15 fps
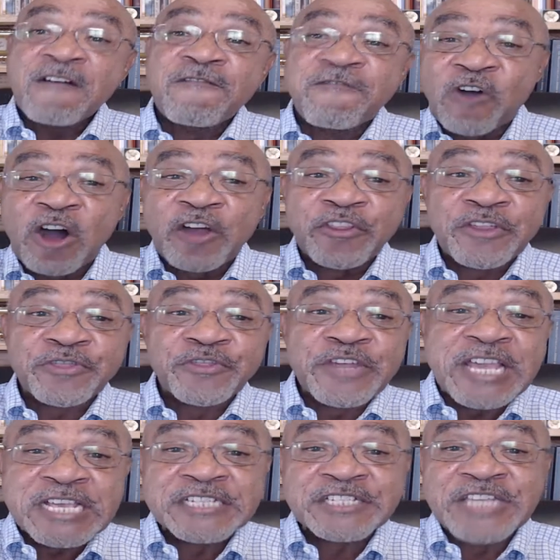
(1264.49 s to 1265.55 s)
for the
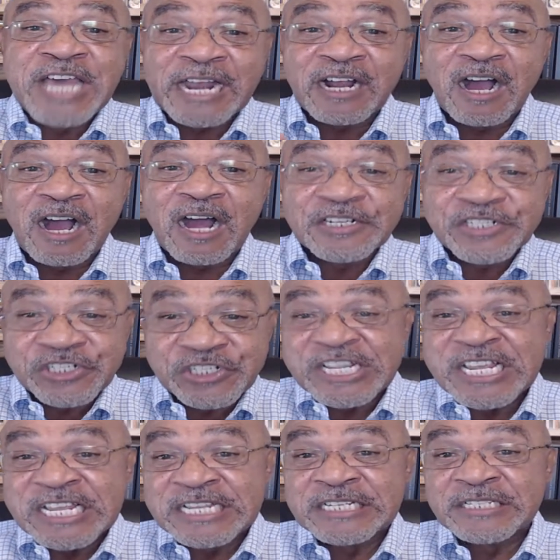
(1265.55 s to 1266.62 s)
things that are
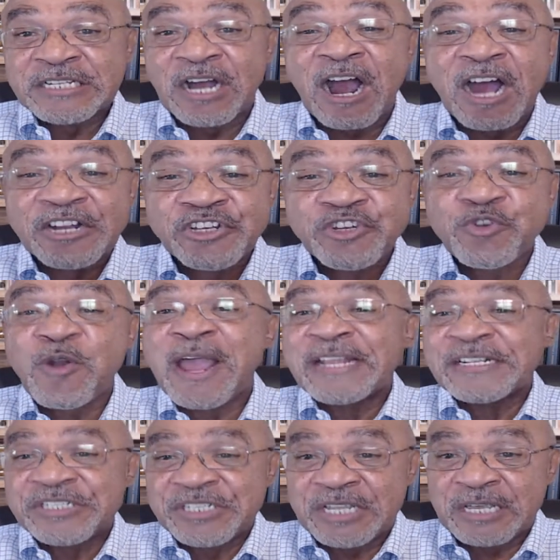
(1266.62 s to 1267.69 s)
seen are
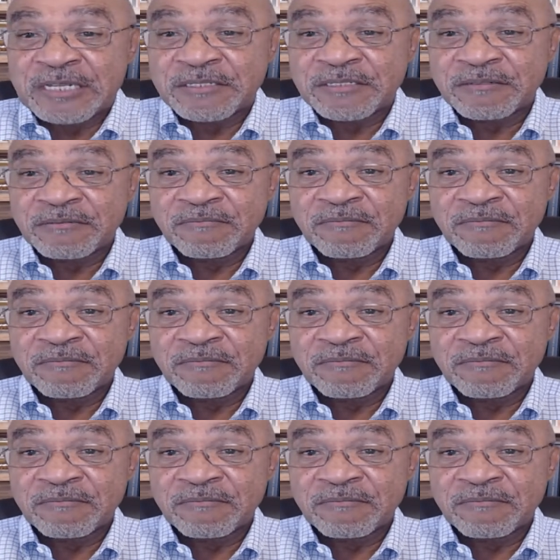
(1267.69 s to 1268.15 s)
transient.